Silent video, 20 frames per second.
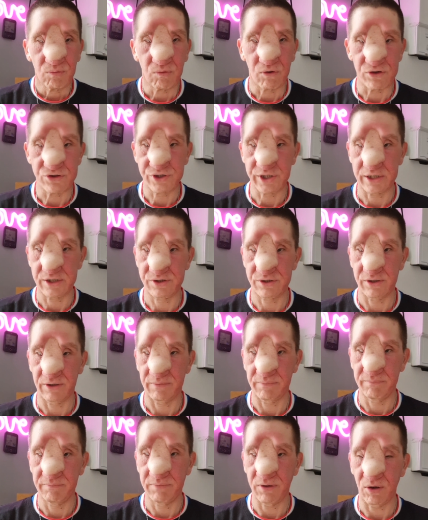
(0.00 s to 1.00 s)
watching
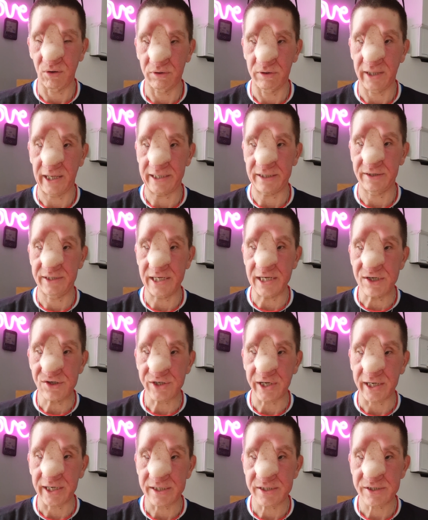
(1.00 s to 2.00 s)
some online
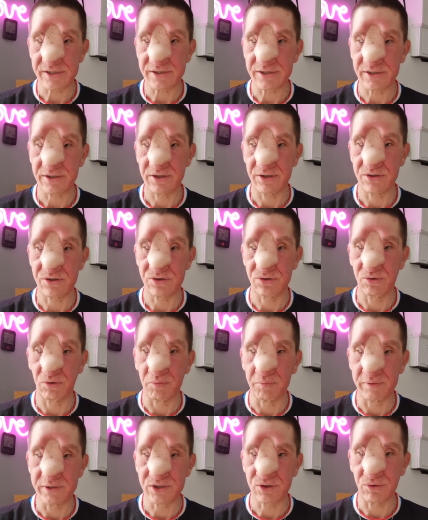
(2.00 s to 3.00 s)
DJs, because no
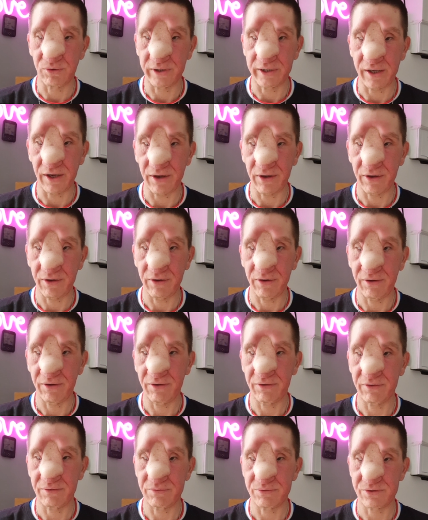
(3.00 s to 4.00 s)
one was going
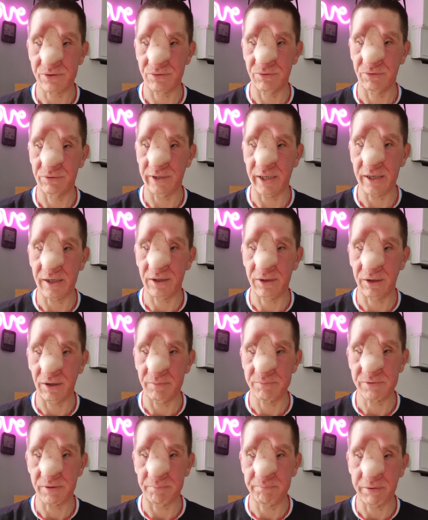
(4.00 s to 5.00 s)
out, there was no
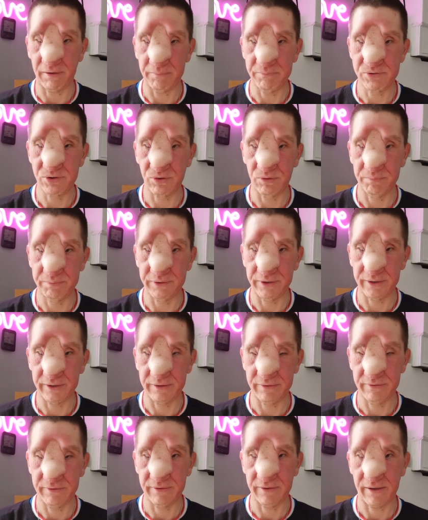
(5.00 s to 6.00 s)
nightclubs or pubs
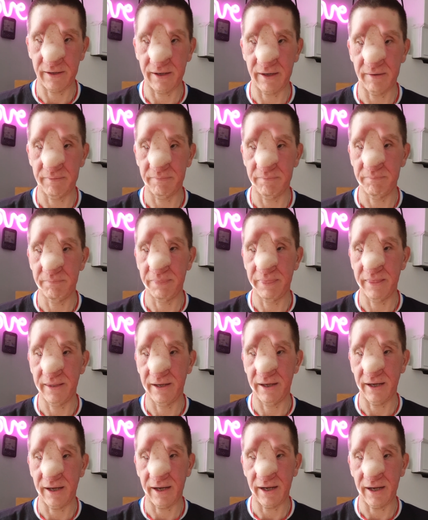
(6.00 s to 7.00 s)
open.
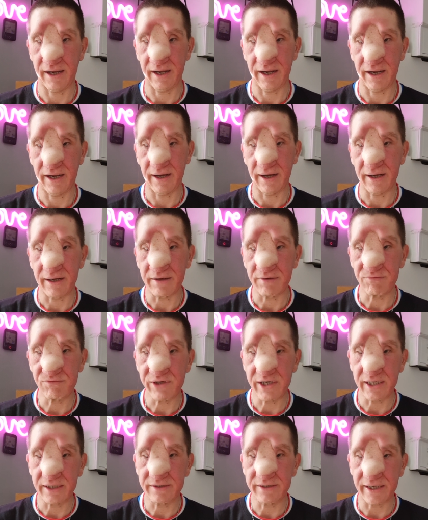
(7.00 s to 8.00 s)
I
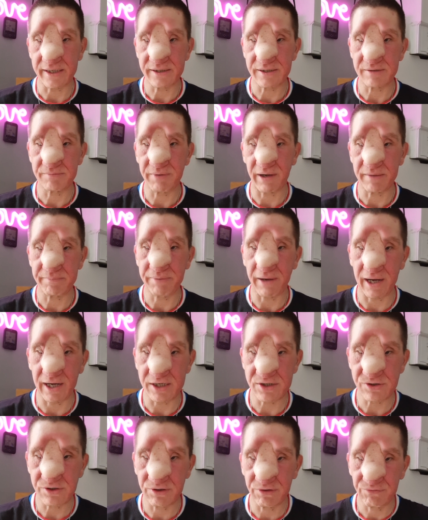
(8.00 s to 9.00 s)
reignited my
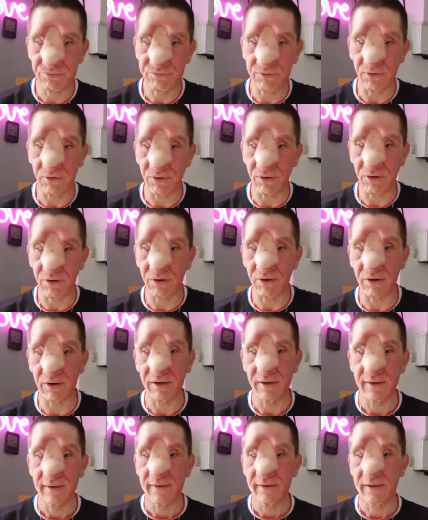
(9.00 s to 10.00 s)
passion
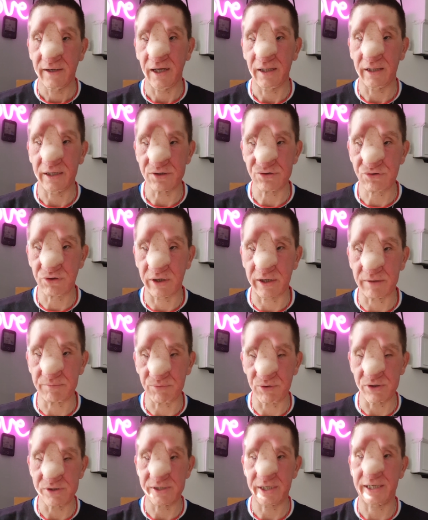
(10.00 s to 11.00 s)
for electronic
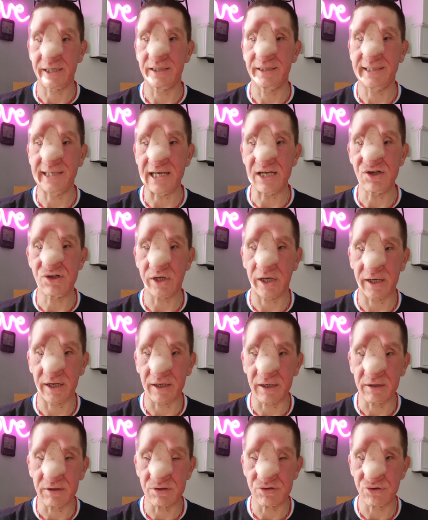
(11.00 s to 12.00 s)
music and
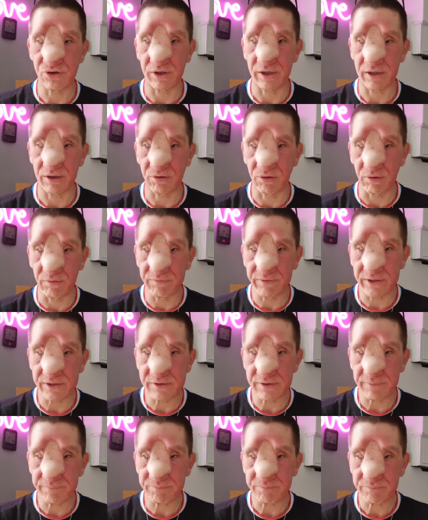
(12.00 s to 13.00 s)
DJing during
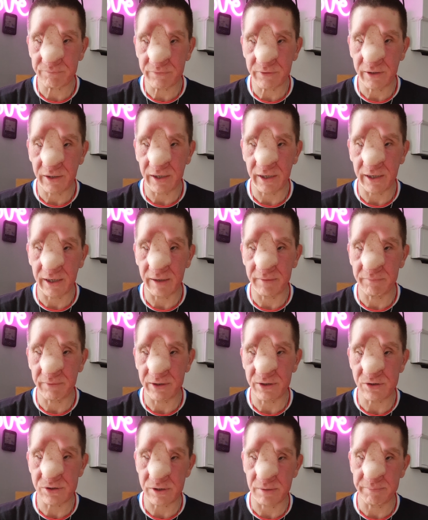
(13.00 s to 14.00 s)
COVID.
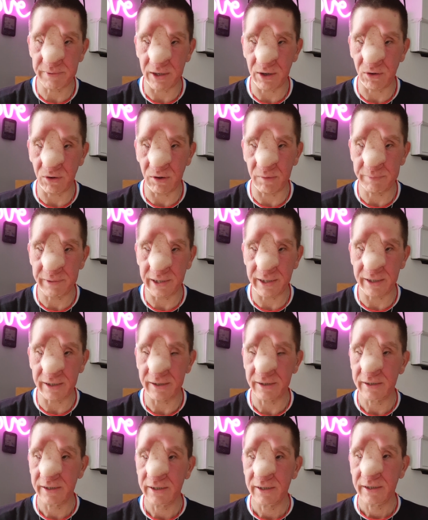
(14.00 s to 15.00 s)
It used to be a hobby
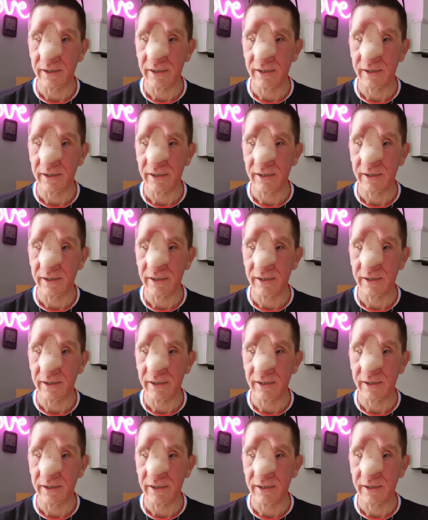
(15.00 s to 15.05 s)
